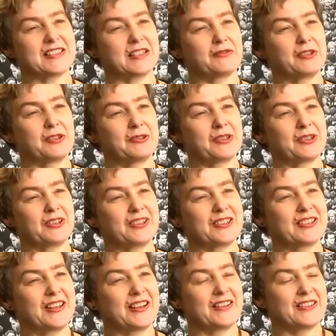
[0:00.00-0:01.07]
If you look at
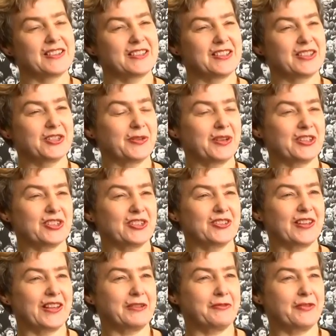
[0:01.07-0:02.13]
the situation
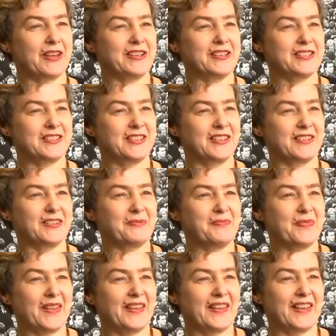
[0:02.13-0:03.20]
they faced in
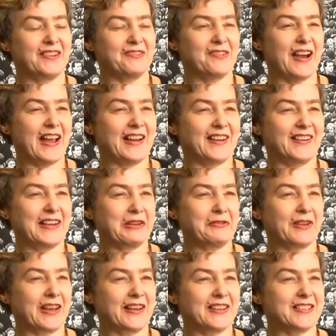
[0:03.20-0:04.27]
Iraq and
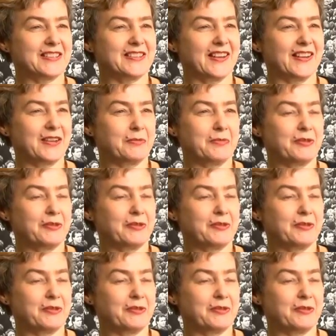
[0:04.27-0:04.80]
Afghanistan, I mean,